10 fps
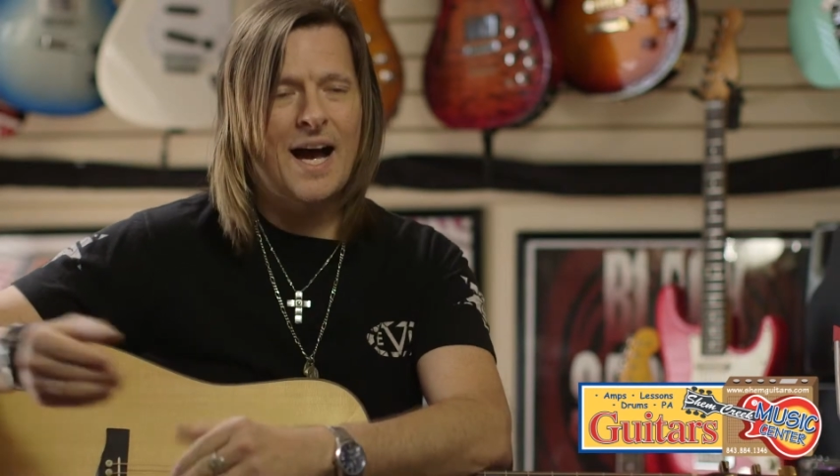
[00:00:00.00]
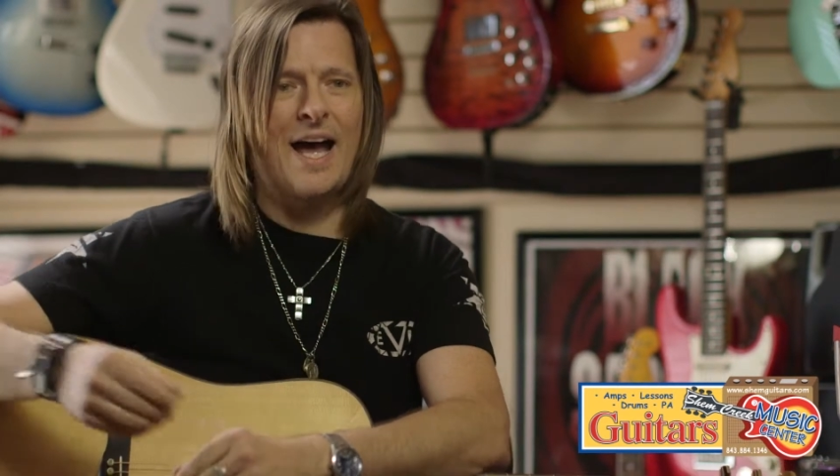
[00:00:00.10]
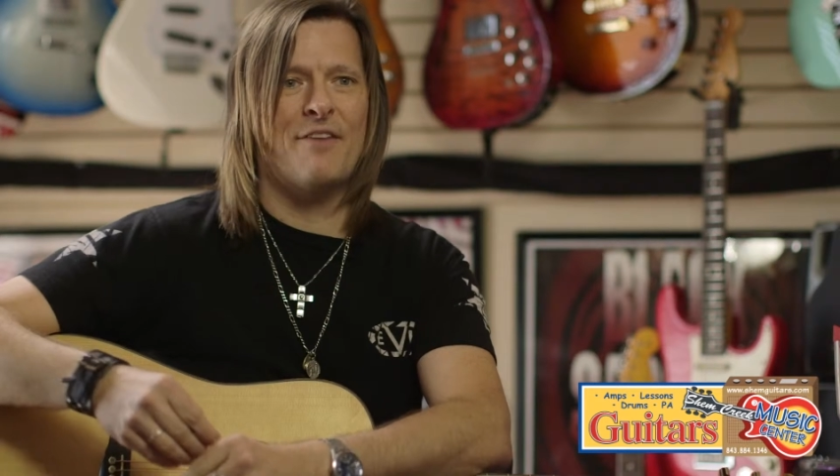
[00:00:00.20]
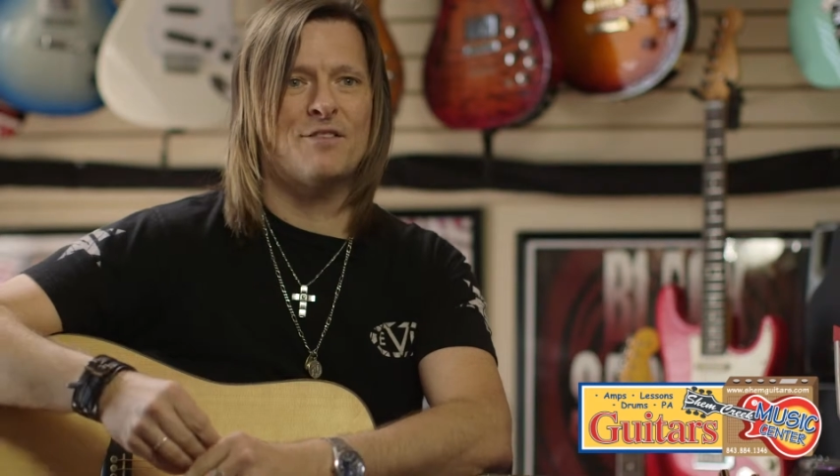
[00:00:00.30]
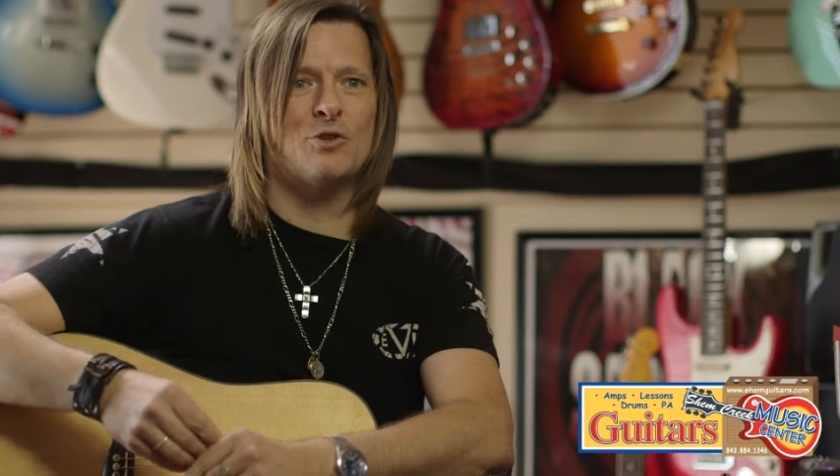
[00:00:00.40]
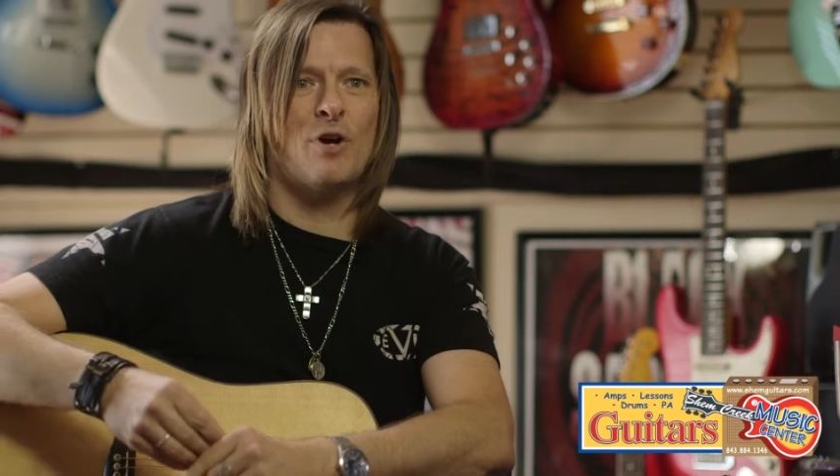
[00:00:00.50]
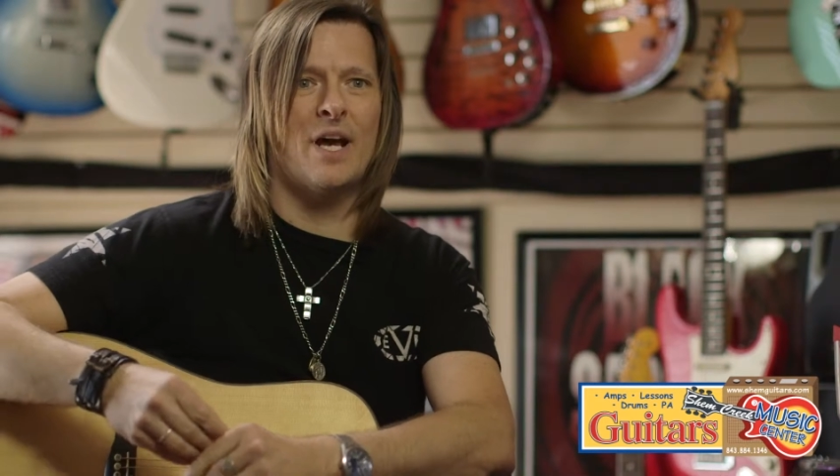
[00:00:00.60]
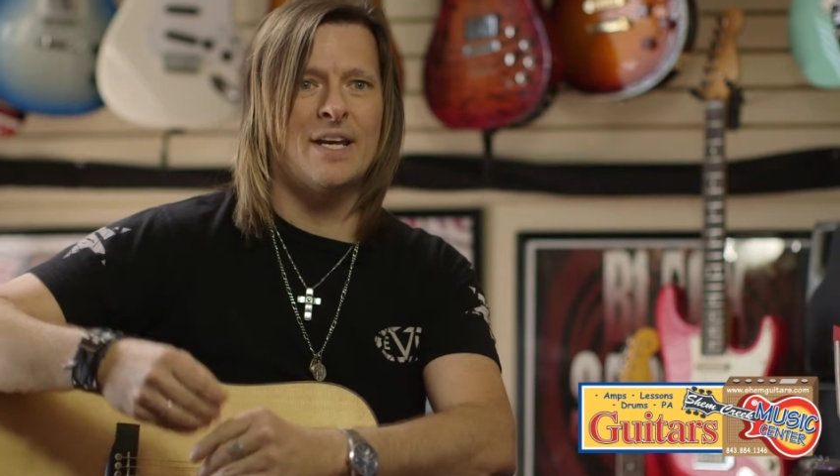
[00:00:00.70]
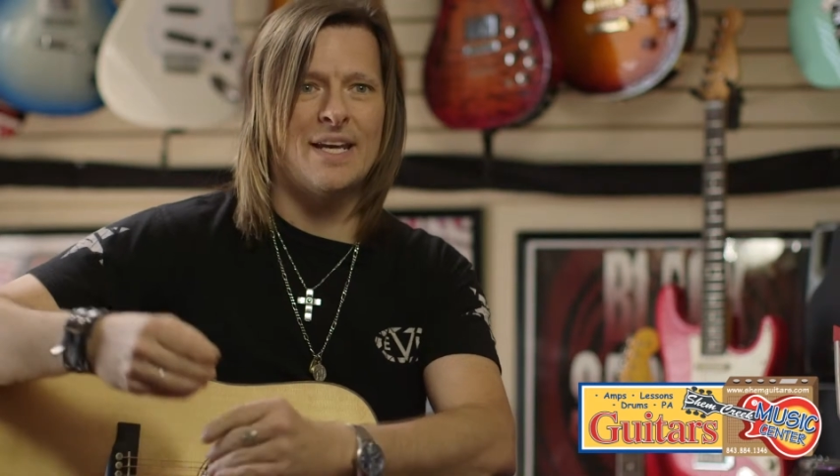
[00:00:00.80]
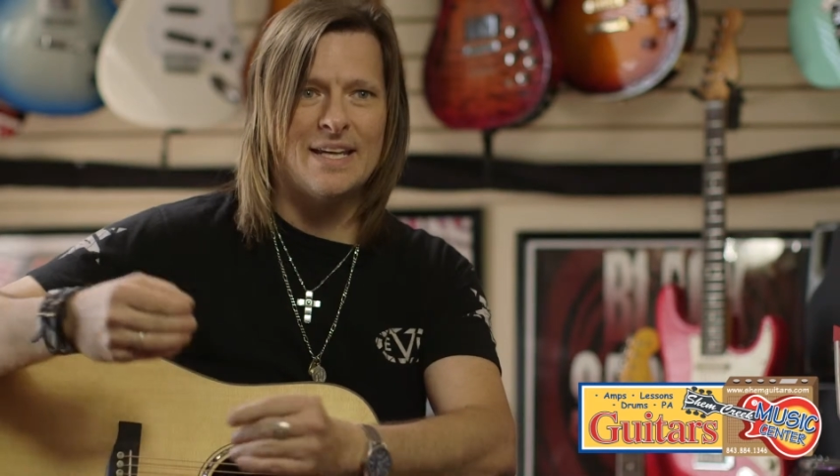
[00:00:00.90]
I have to
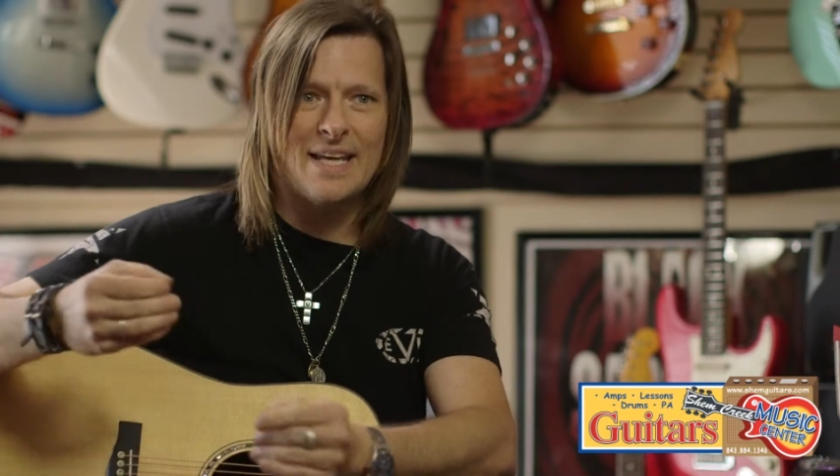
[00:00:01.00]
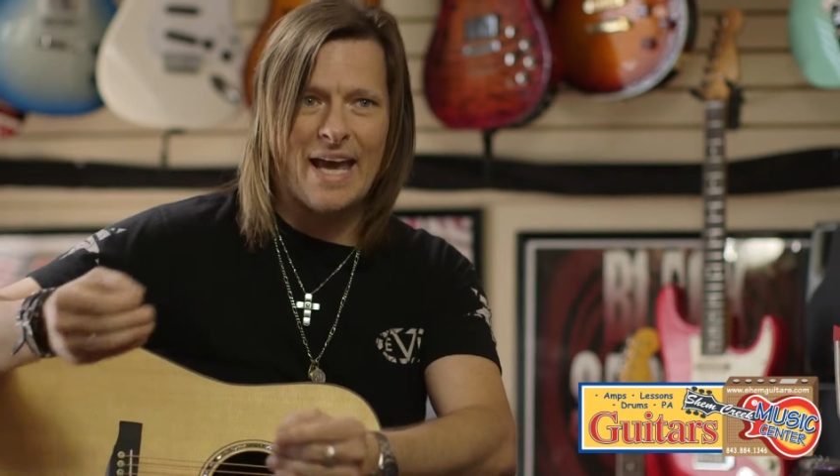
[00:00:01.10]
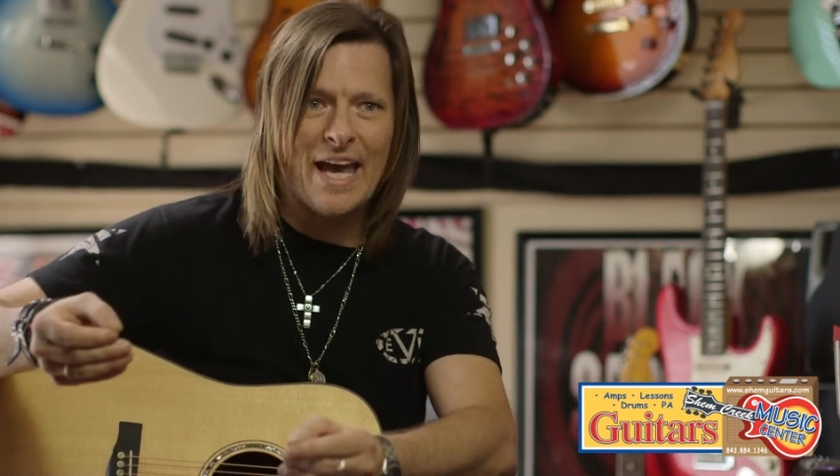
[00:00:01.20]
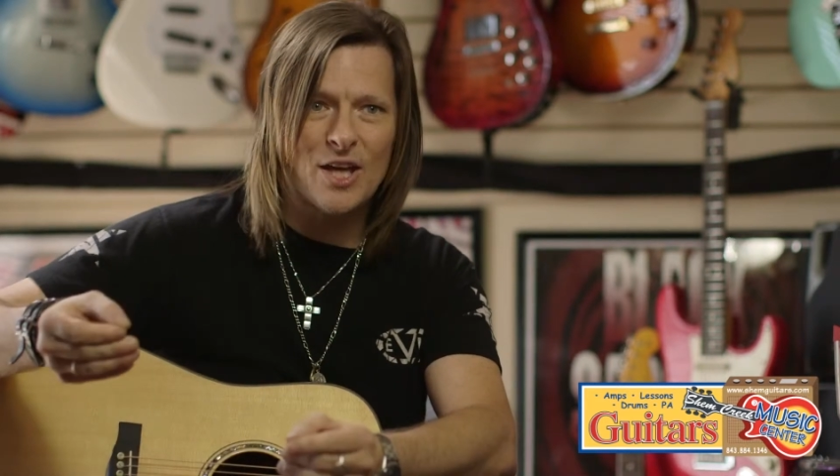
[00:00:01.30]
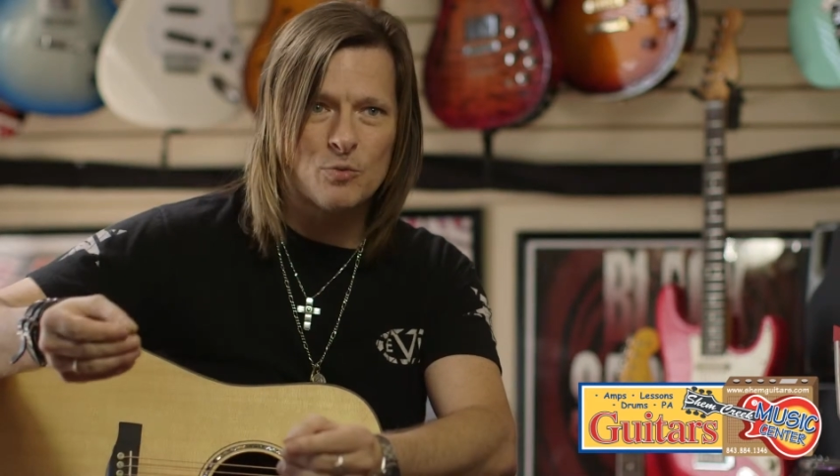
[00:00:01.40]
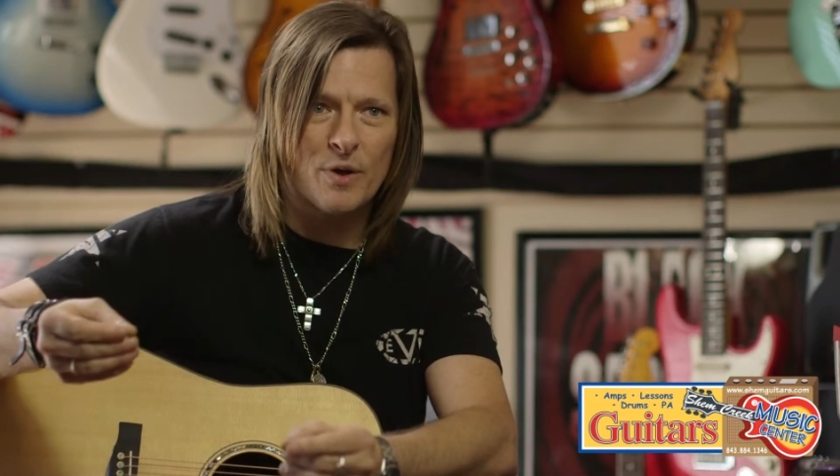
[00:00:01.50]
try to engage